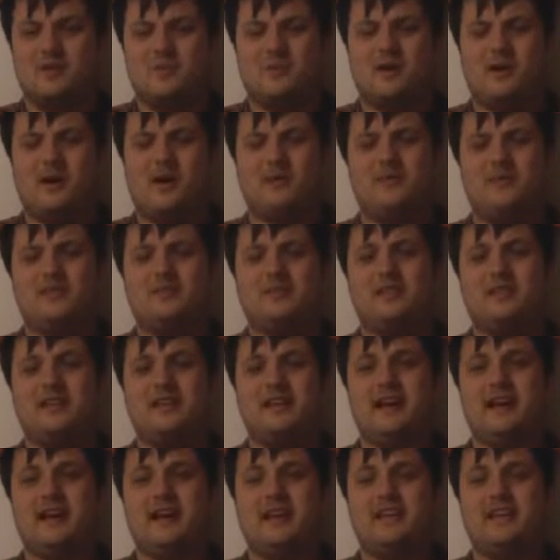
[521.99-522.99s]
Why would
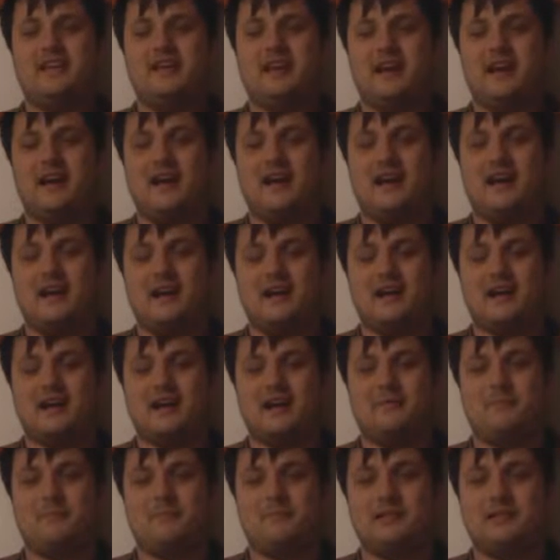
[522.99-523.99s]
they attack
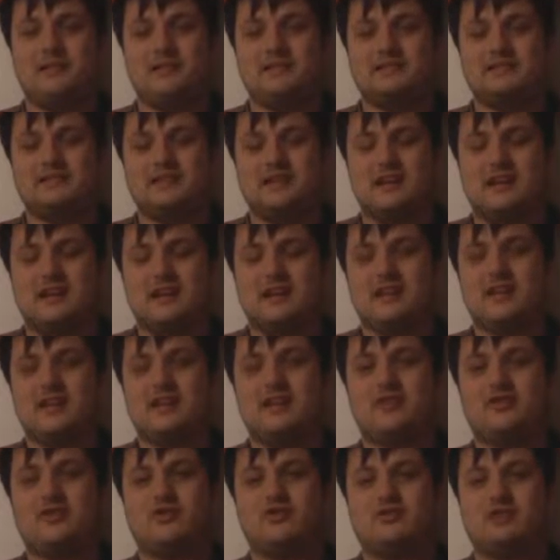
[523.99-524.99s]
a beast
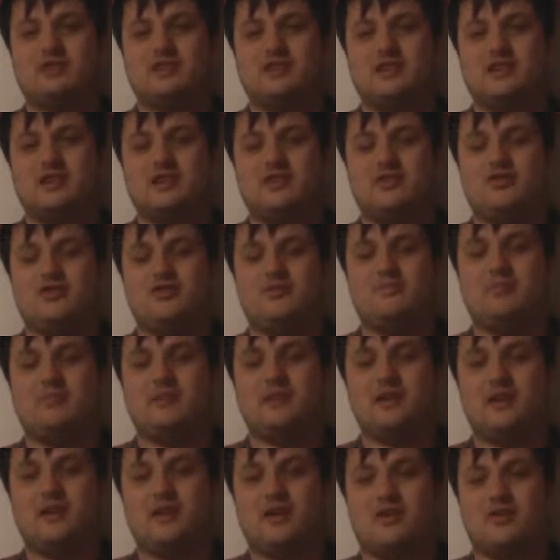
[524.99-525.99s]
that they consider to
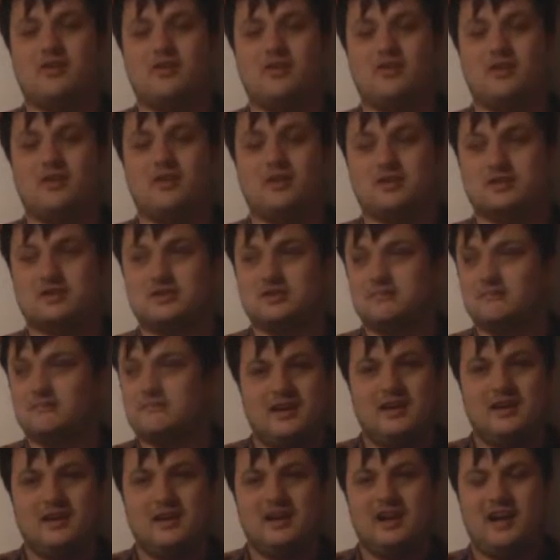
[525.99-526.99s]
be a god?
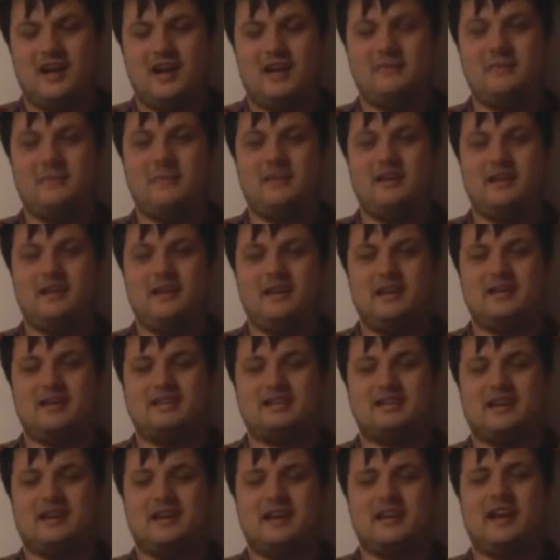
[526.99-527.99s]
I mean,
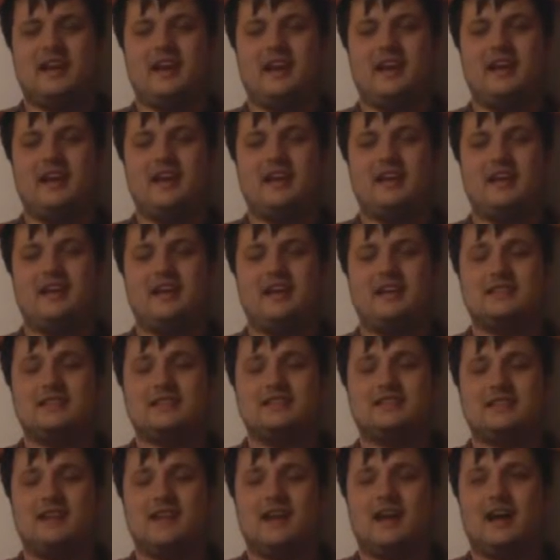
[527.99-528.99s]
it's clearly
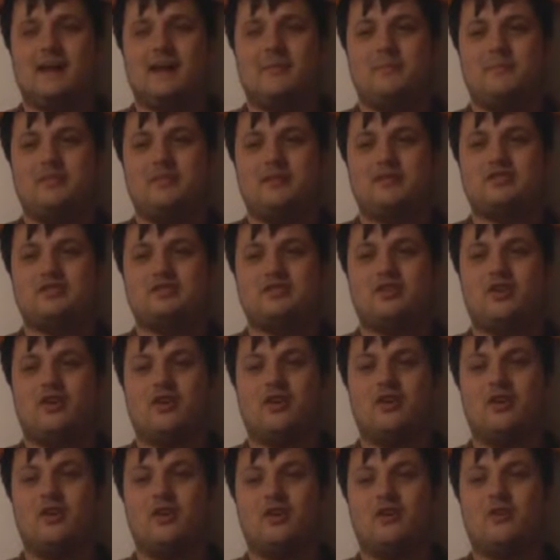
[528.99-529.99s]
established
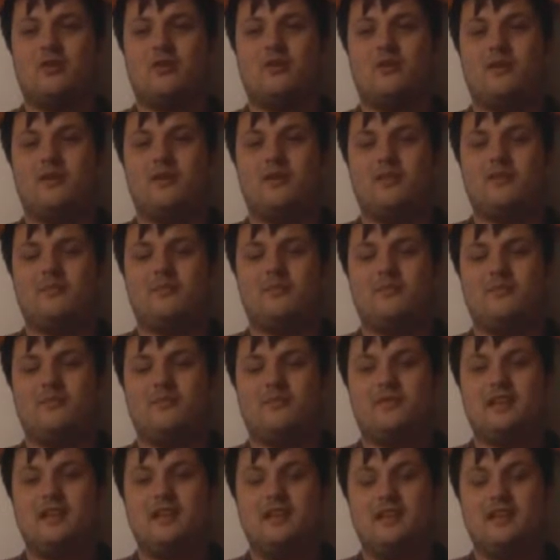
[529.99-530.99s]
earlier on in the
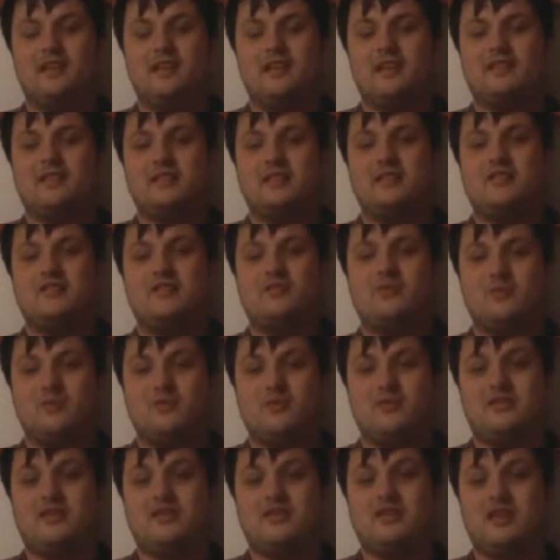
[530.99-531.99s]
movie that they
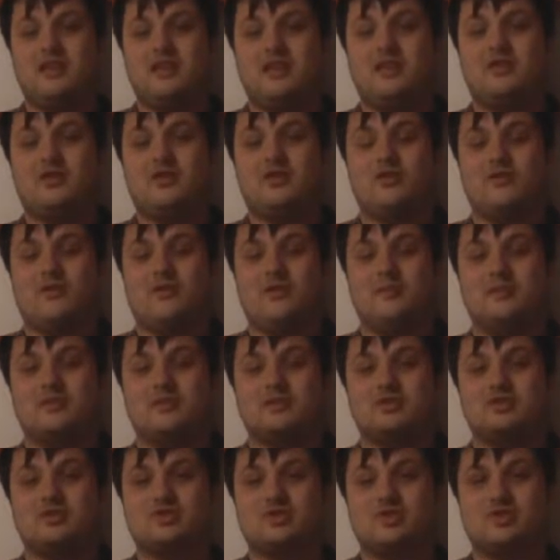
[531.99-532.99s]
do think of him
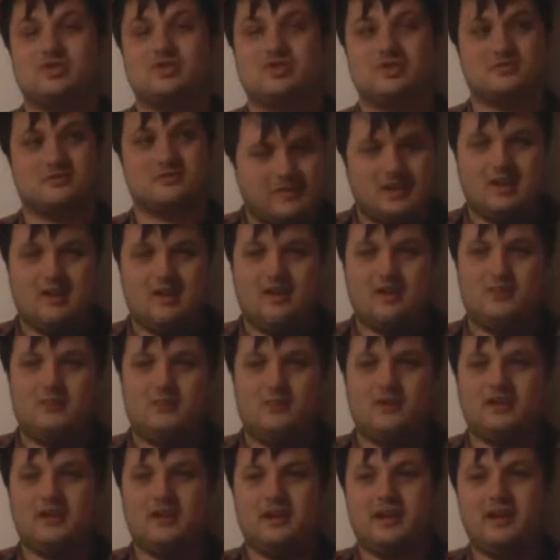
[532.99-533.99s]
as such.
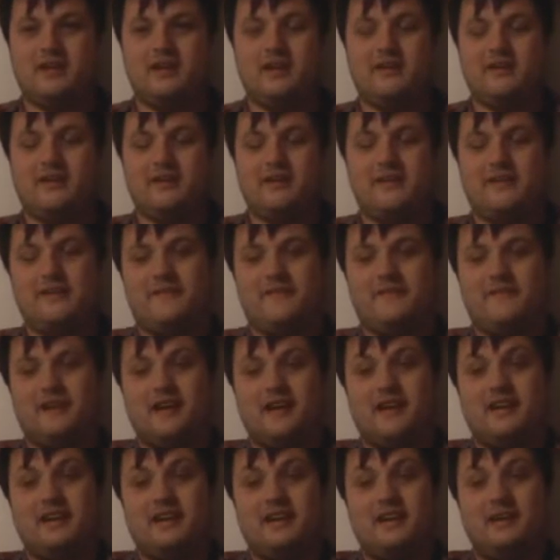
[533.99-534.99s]
But anyway, they
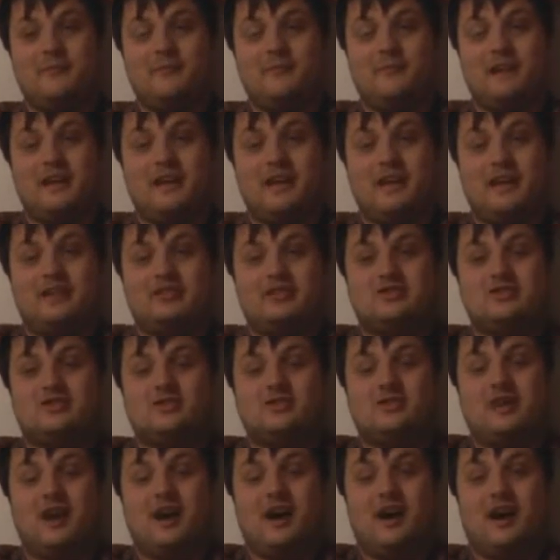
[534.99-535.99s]
finally managed
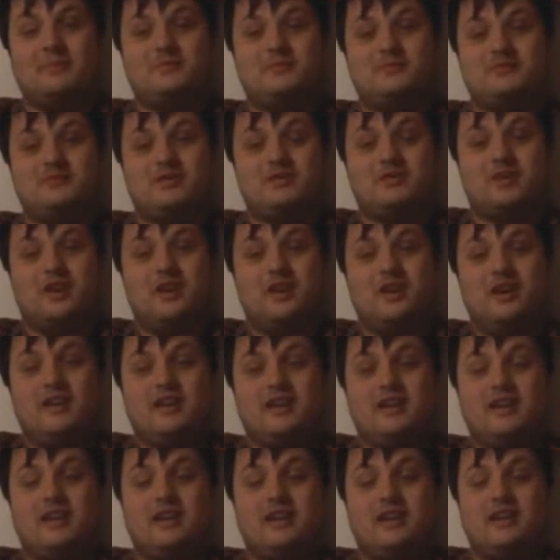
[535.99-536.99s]
to capture
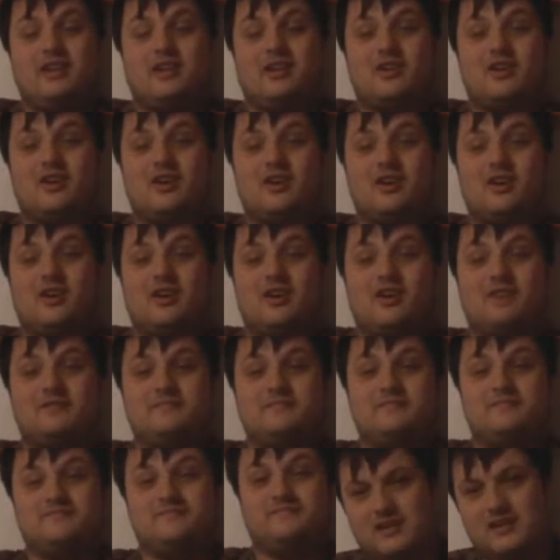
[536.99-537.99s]
King
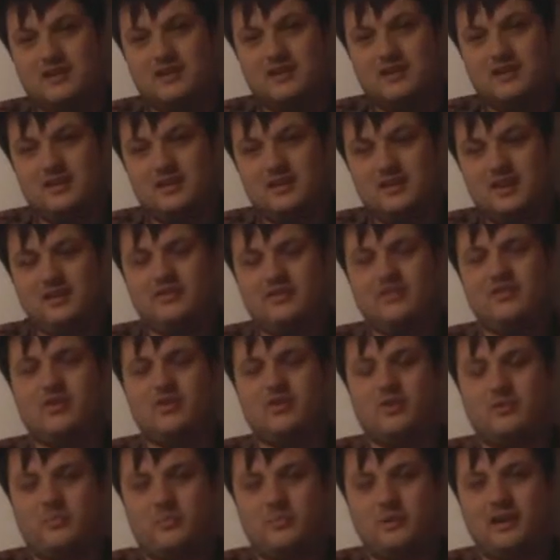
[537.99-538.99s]
Kong, and we
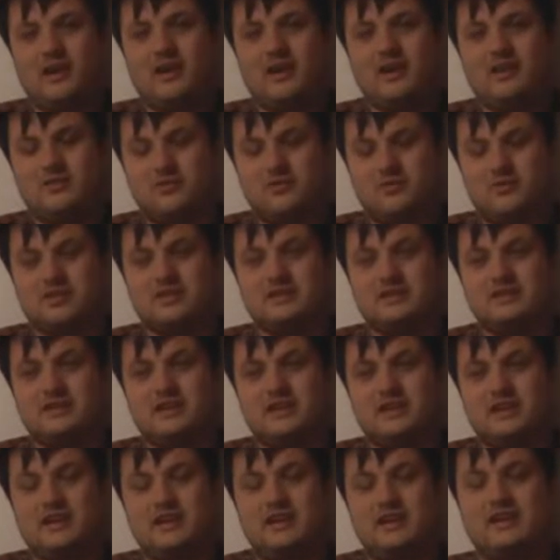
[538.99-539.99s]
go back to the
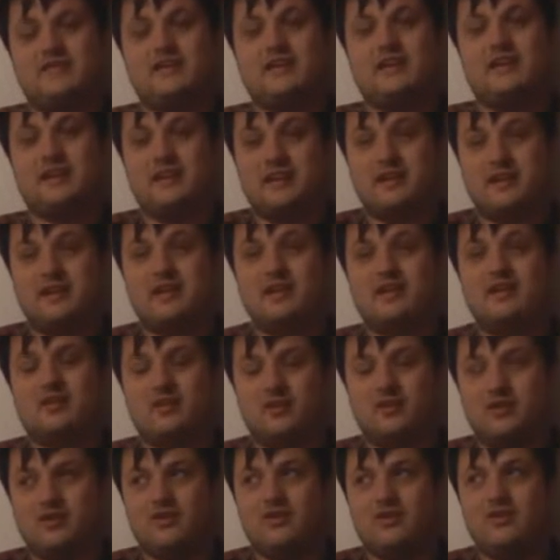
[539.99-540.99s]
city where
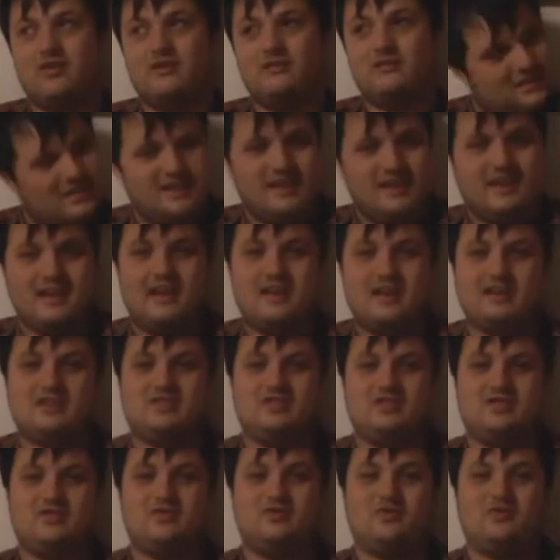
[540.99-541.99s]
King Kong
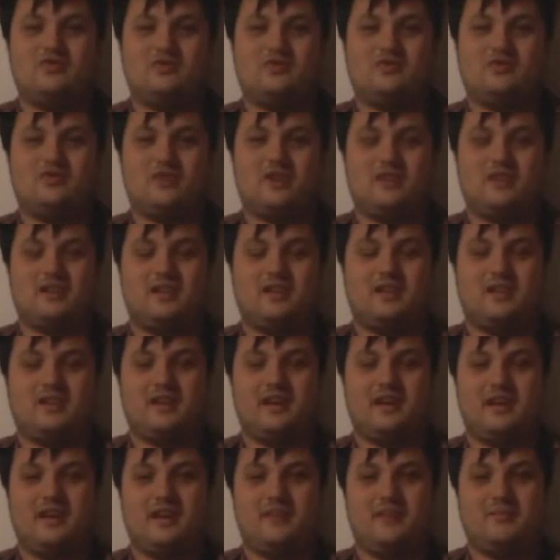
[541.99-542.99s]
is used for
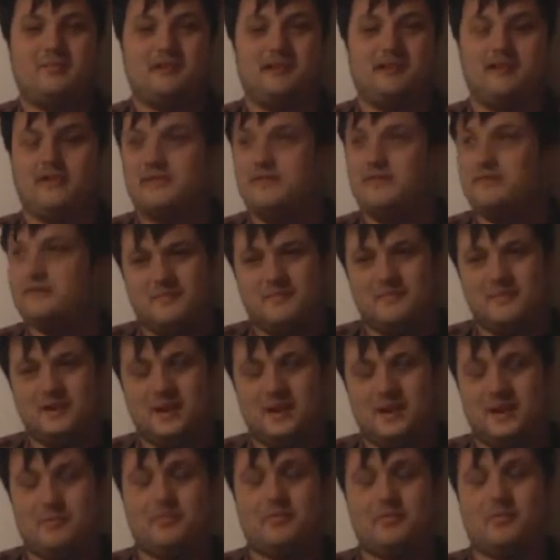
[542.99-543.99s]
entertainment. I